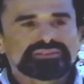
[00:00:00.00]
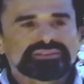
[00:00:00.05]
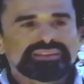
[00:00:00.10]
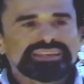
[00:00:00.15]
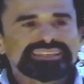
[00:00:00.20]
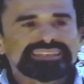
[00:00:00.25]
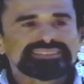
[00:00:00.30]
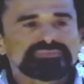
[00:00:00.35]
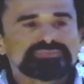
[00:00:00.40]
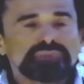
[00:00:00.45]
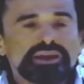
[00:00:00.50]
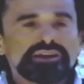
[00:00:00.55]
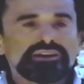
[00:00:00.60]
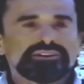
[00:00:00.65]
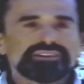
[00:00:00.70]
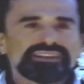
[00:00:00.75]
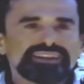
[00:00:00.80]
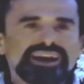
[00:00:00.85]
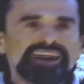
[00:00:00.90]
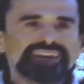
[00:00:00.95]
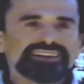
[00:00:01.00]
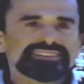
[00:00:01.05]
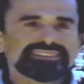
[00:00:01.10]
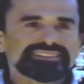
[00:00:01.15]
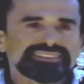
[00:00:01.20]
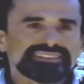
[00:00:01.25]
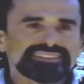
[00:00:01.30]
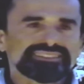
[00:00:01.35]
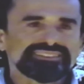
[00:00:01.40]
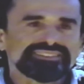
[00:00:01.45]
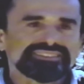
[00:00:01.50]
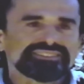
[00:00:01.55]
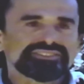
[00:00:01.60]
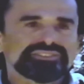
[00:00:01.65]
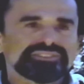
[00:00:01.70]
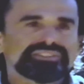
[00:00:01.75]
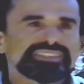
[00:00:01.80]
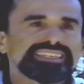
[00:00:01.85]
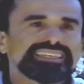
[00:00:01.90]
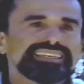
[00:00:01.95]
it's paradoxical
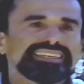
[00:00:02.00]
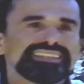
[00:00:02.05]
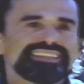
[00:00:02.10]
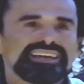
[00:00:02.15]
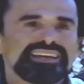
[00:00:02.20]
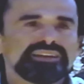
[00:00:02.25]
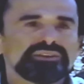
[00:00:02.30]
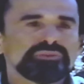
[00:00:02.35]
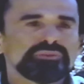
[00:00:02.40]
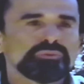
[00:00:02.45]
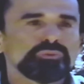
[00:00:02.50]
to think that